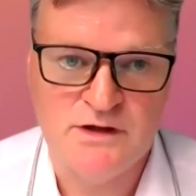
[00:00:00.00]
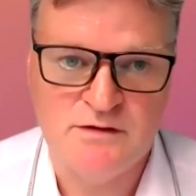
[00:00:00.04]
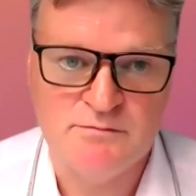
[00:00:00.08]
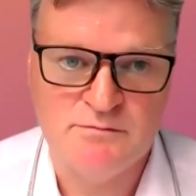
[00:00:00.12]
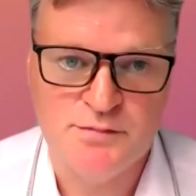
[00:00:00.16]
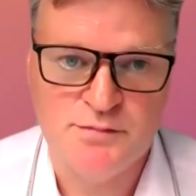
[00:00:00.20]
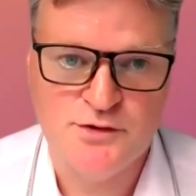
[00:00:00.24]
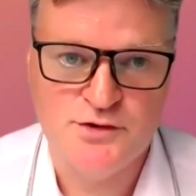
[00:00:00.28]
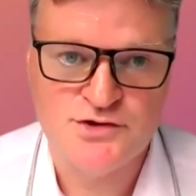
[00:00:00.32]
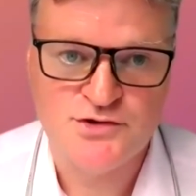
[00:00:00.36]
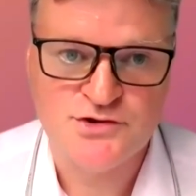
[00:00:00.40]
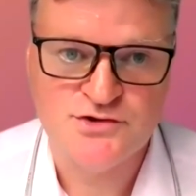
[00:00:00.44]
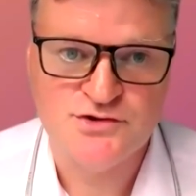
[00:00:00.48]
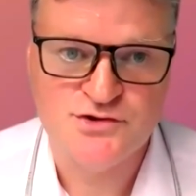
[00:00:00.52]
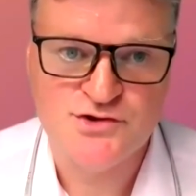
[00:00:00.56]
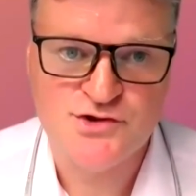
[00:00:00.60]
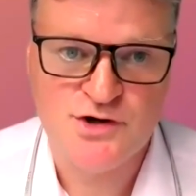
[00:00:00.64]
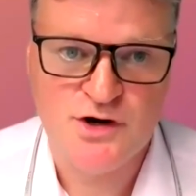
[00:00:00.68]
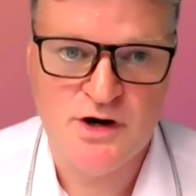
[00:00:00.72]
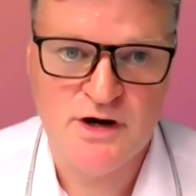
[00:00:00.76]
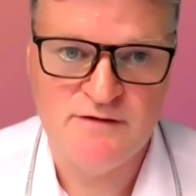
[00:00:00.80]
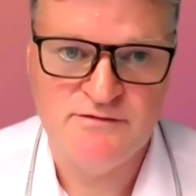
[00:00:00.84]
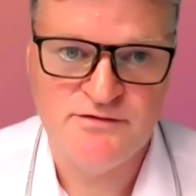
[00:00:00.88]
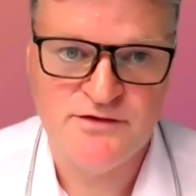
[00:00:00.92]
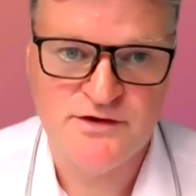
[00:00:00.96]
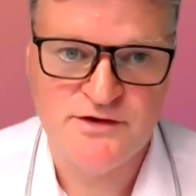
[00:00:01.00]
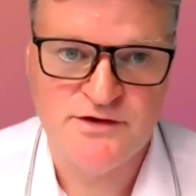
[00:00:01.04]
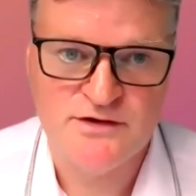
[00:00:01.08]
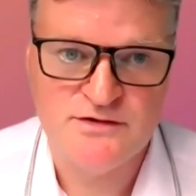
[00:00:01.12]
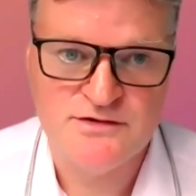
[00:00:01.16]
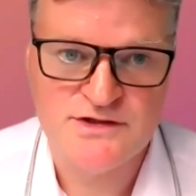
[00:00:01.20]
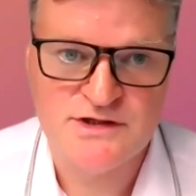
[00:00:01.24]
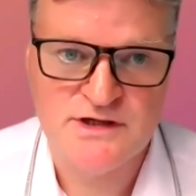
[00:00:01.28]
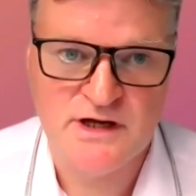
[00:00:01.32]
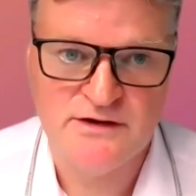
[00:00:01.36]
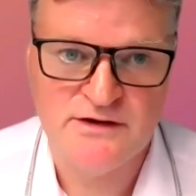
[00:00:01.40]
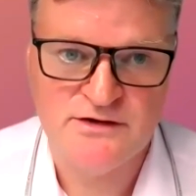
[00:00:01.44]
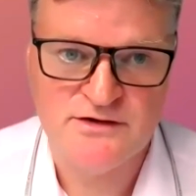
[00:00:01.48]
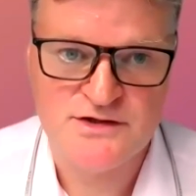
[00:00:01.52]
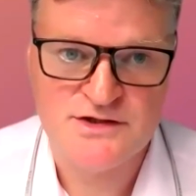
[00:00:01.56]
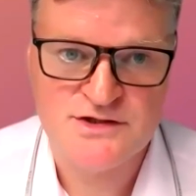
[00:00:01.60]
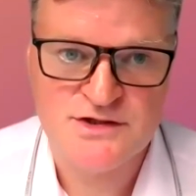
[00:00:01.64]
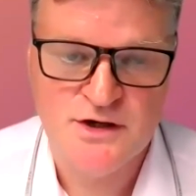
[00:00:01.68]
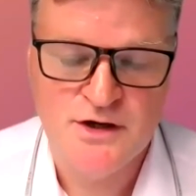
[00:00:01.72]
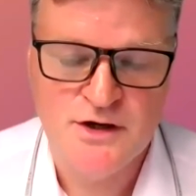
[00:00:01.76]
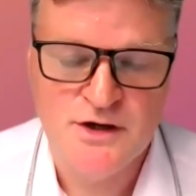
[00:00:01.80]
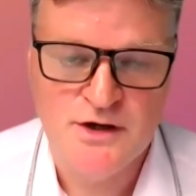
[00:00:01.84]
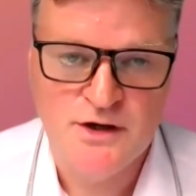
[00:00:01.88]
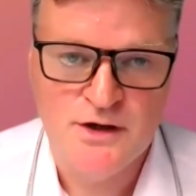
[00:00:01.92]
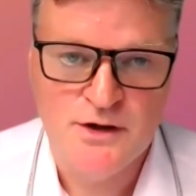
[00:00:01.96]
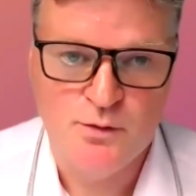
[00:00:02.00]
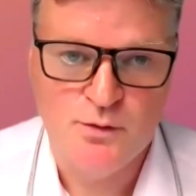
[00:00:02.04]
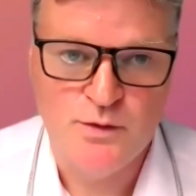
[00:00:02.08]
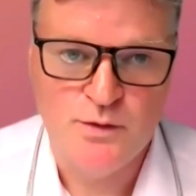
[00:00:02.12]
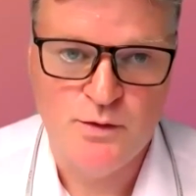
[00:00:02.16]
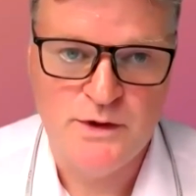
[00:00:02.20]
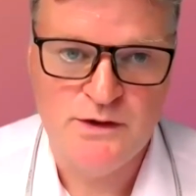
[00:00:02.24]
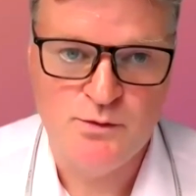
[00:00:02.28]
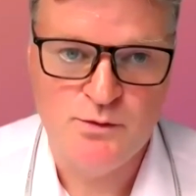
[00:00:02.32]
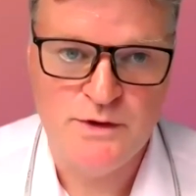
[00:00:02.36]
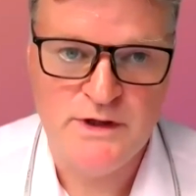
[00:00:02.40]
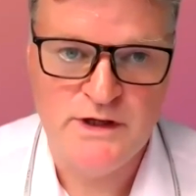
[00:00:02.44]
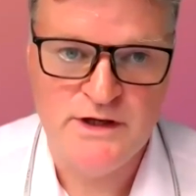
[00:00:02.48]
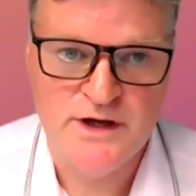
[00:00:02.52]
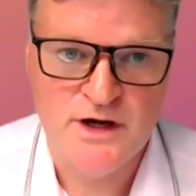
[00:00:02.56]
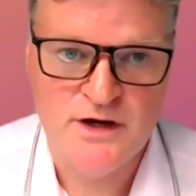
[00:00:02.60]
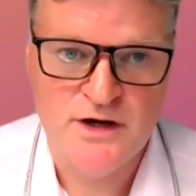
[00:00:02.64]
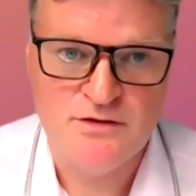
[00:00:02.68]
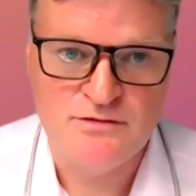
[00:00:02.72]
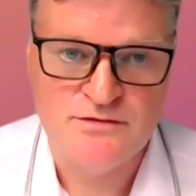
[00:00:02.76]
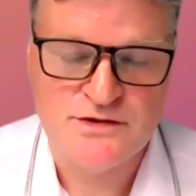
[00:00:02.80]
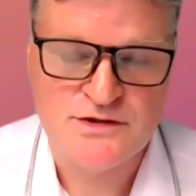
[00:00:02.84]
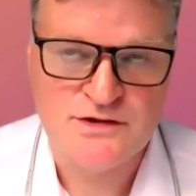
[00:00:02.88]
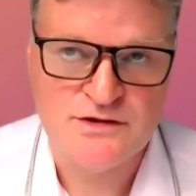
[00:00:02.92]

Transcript: push and drive those. In others, we don't.